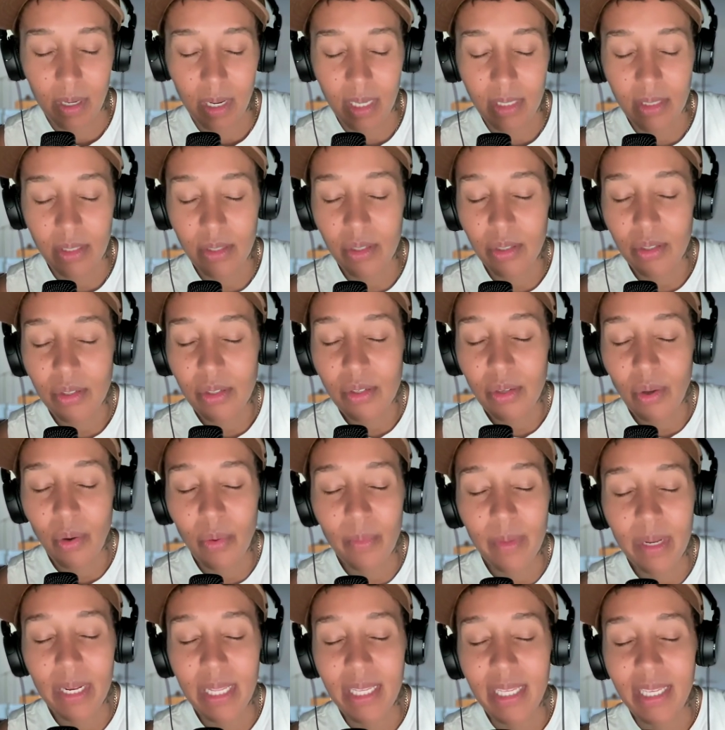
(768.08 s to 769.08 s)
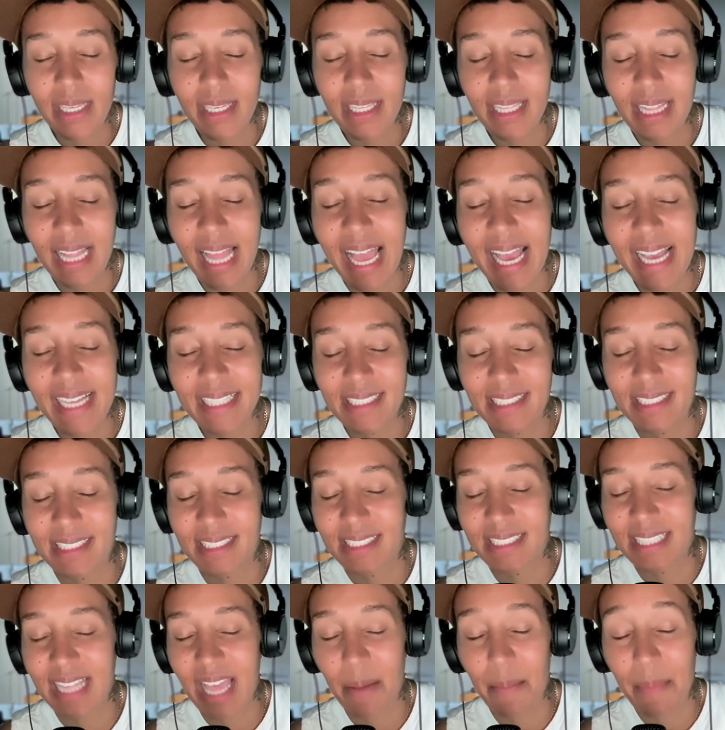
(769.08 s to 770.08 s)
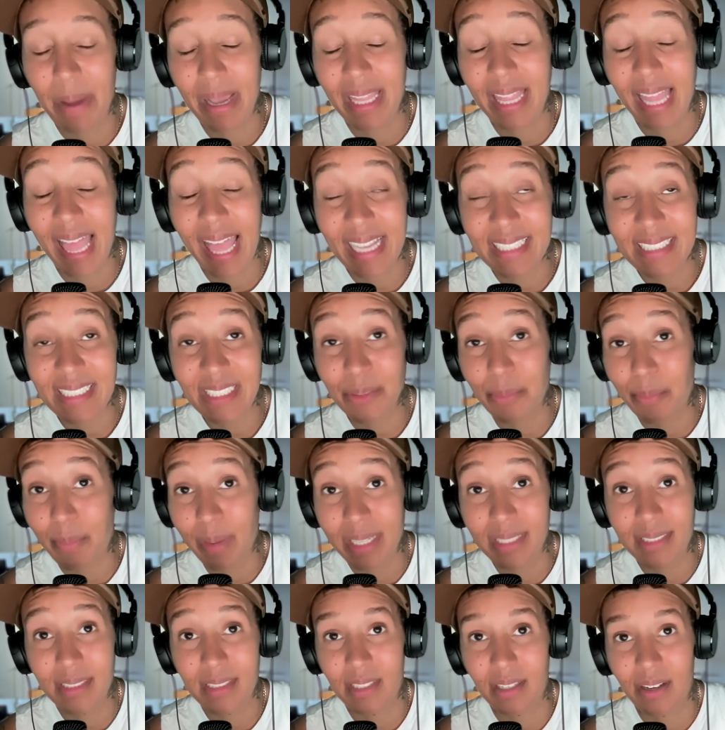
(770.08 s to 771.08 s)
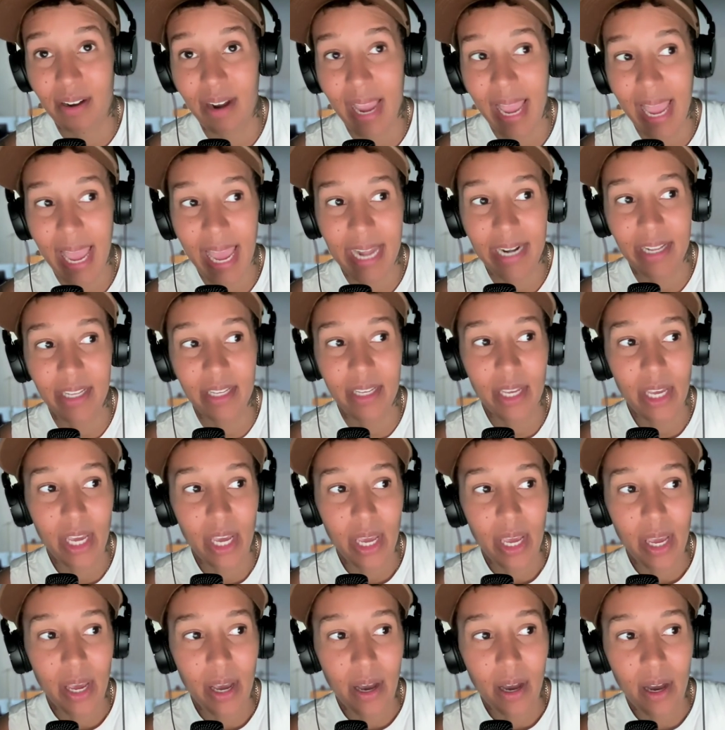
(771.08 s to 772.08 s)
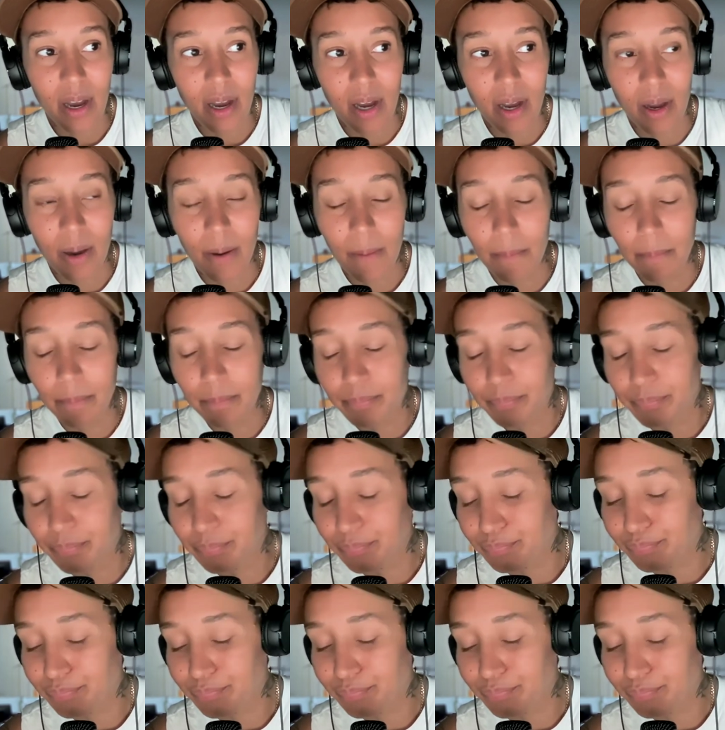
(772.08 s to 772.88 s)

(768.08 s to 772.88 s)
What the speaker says: I took so many classes that my last semester I had to um,